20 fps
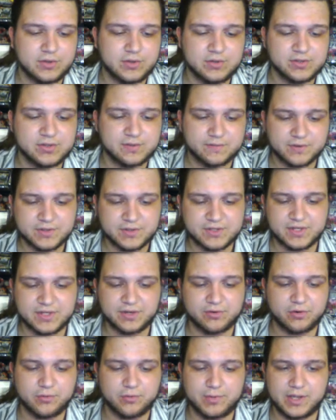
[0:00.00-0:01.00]
Use them for
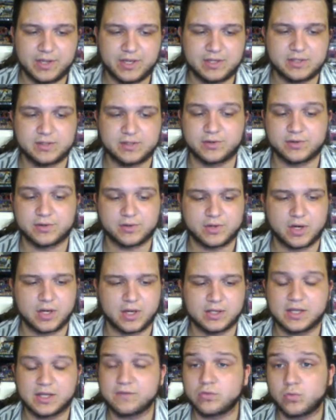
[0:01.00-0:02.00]
synchro bait. They're
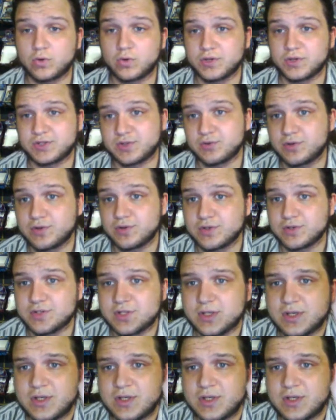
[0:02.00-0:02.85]
level 1 tuners.